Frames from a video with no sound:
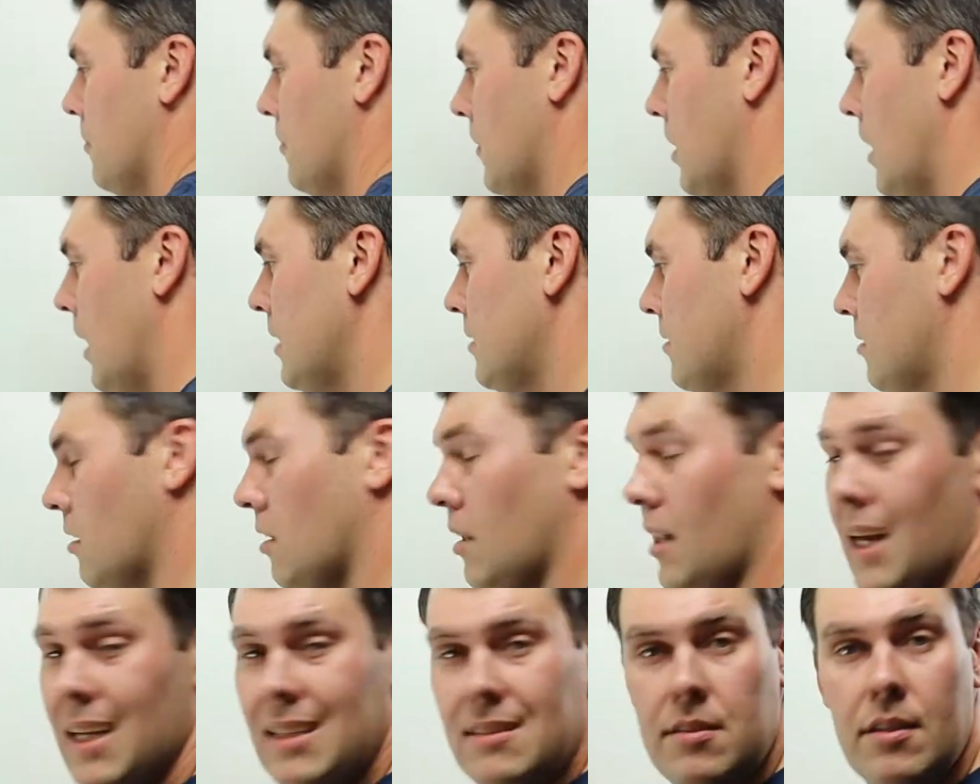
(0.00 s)
All right, so
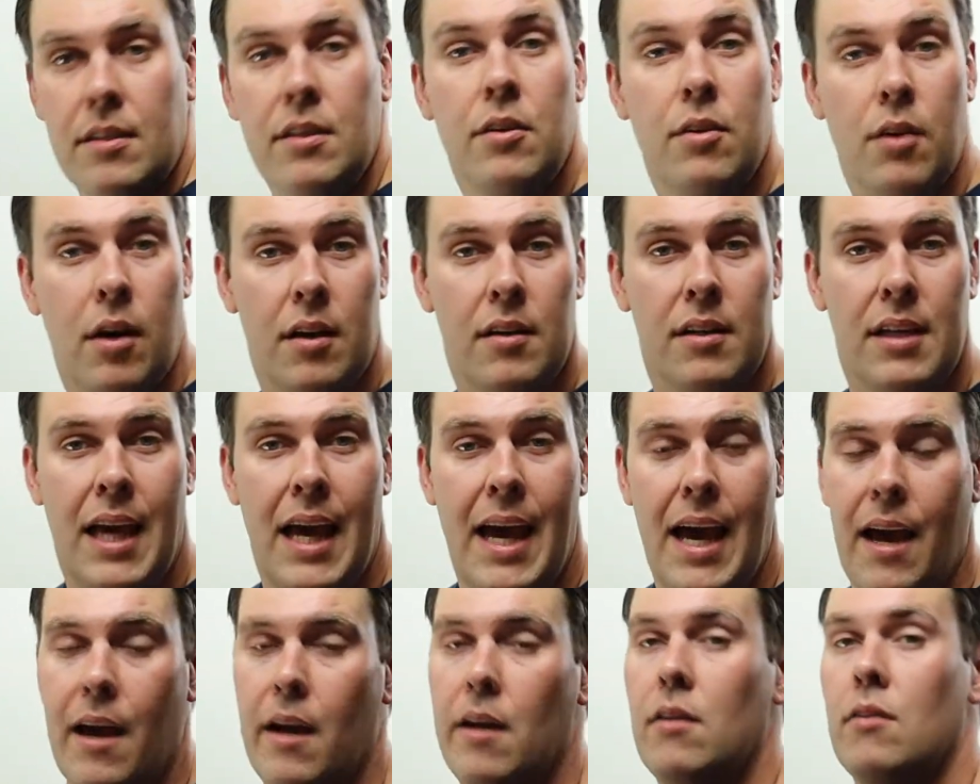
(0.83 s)
clients that you already
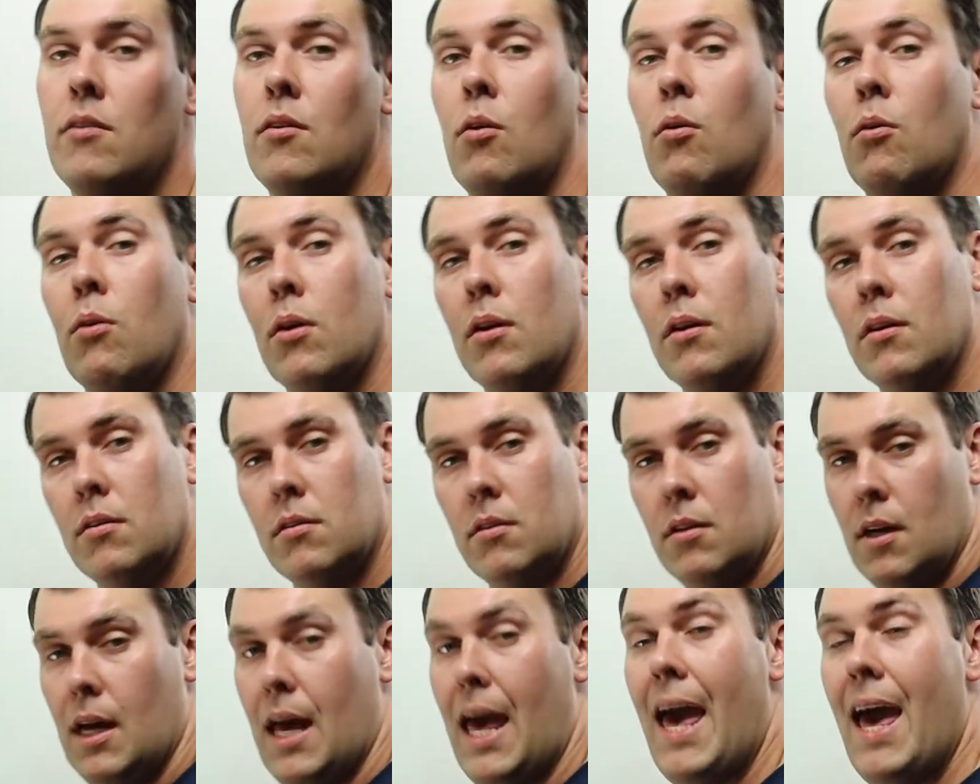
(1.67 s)
had or
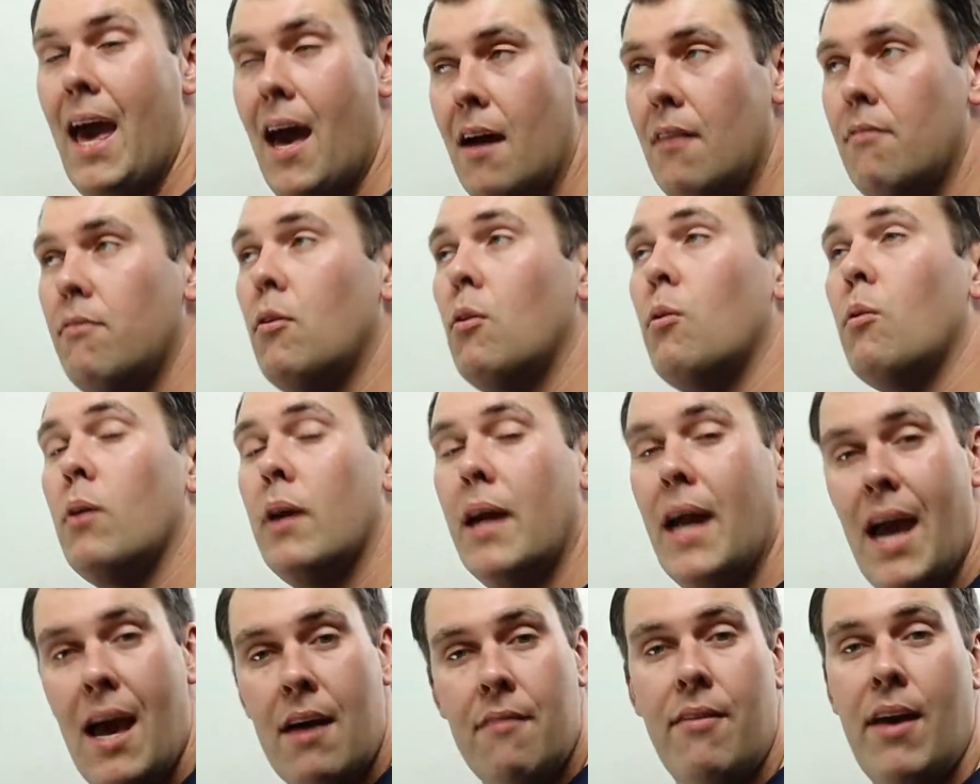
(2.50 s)

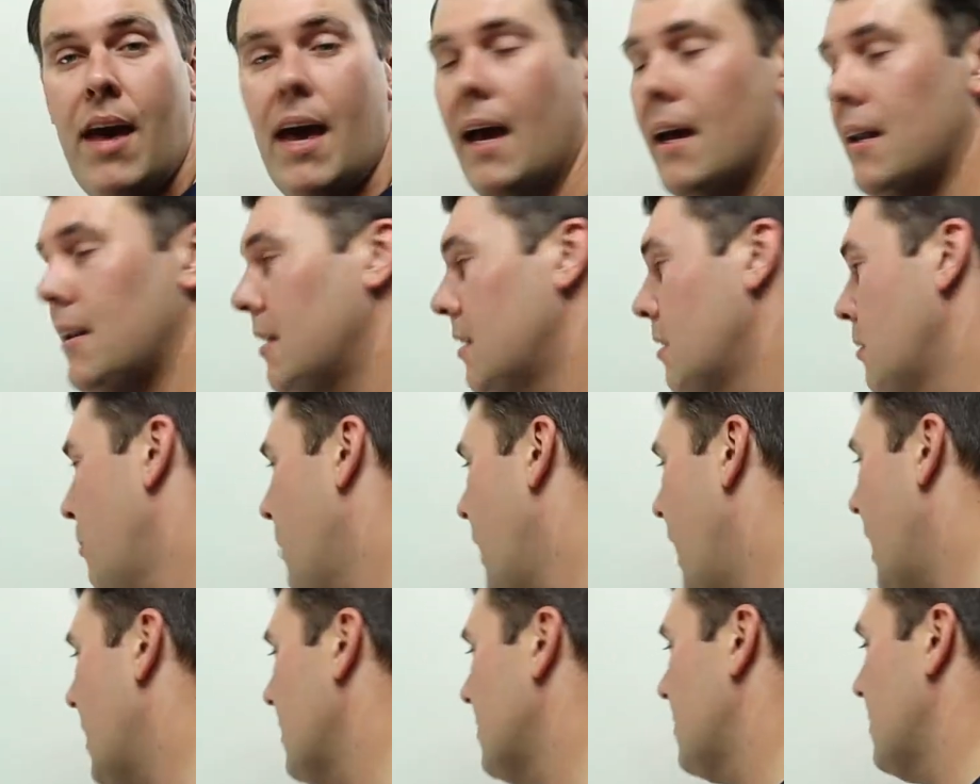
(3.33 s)
have had in the
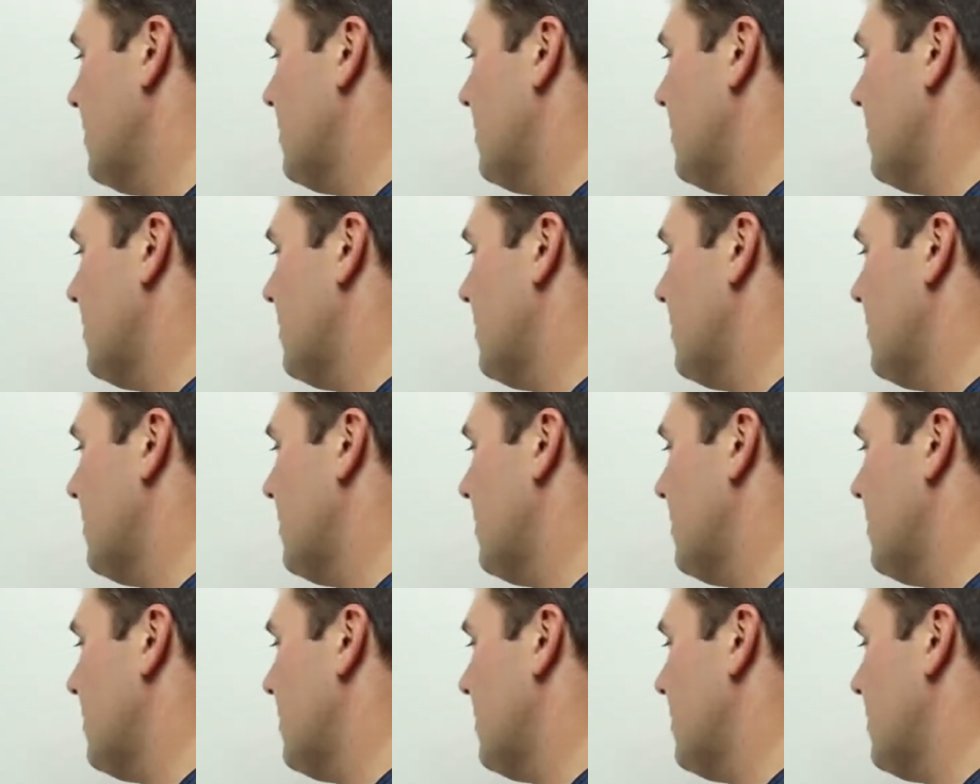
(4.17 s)
past.